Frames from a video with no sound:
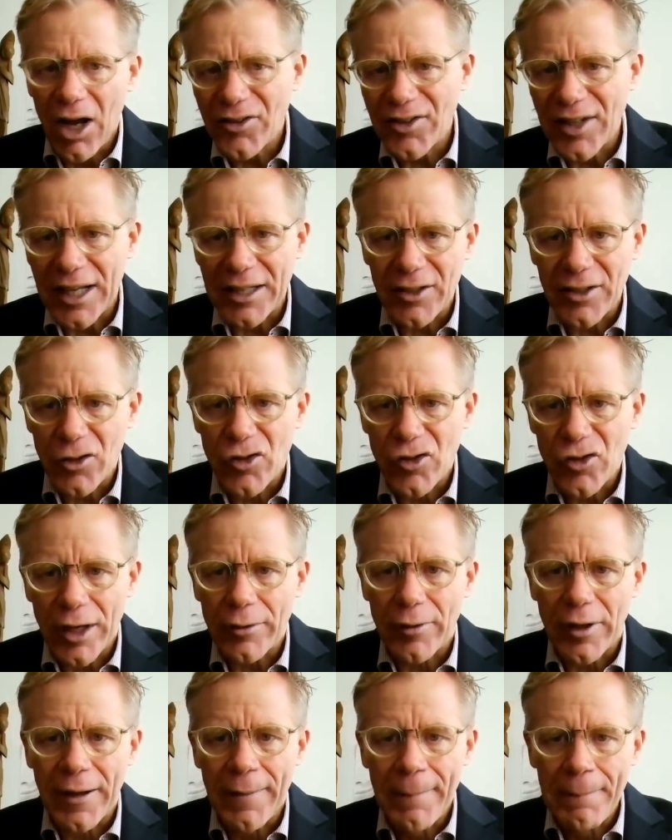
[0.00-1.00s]
contact,
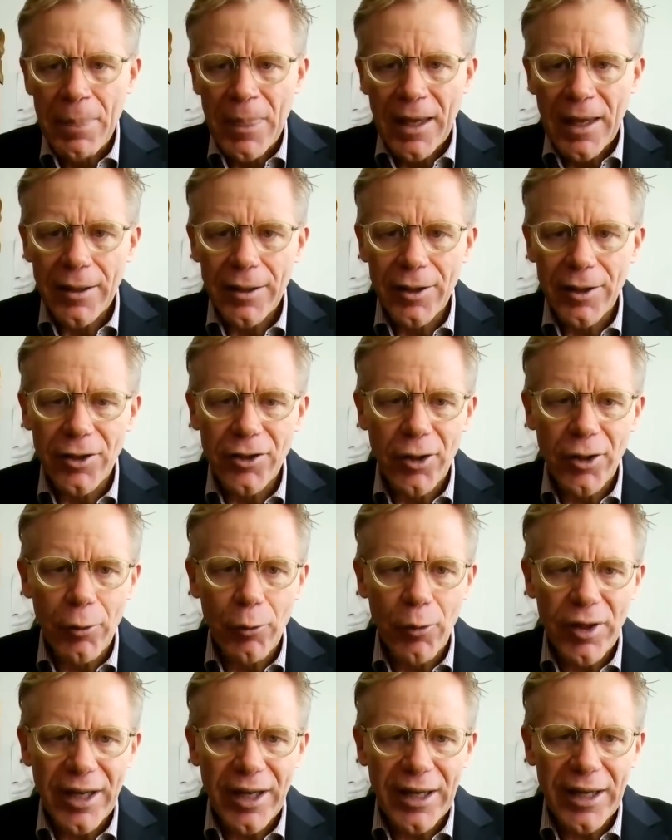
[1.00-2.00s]
etc.
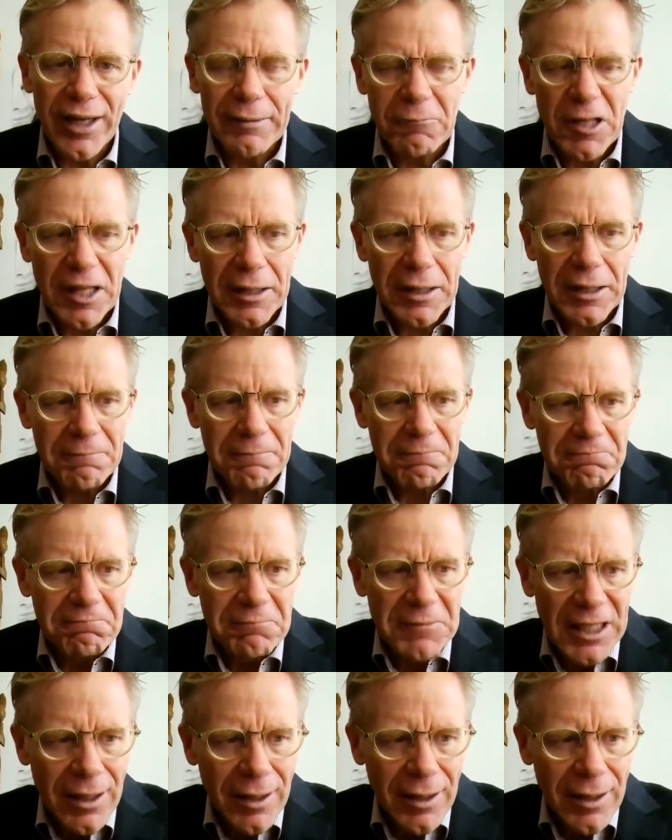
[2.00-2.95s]
With a